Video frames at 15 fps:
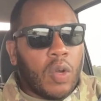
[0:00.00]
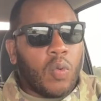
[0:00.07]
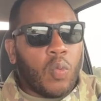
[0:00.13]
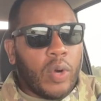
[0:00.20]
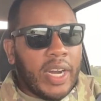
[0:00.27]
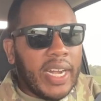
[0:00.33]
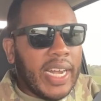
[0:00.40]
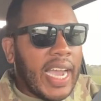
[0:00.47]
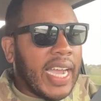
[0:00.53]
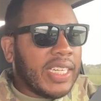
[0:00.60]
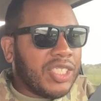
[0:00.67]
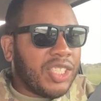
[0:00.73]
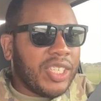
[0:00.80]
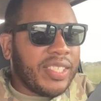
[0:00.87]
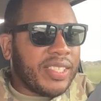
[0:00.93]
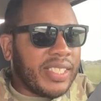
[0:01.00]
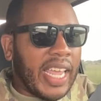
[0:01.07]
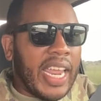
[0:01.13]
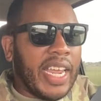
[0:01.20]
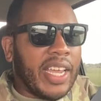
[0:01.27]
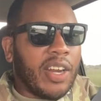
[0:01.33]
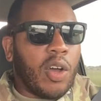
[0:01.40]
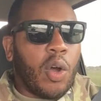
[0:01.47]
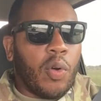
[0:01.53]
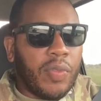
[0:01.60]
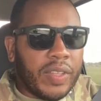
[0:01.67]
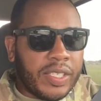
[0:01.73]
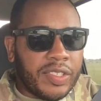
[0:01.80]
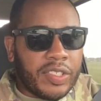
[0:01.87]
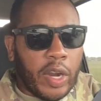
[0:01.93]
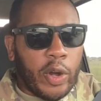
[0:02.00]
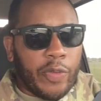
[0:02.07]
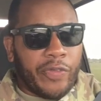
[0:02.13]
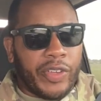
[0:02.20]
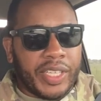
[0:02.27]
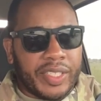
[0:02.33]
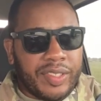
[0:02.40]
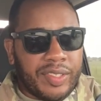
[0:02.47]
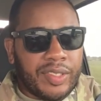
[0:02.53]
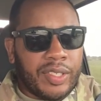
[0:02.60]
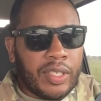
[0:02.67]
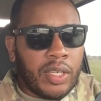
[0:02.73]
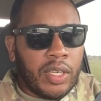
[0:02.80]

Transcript: we're not just staying on the surface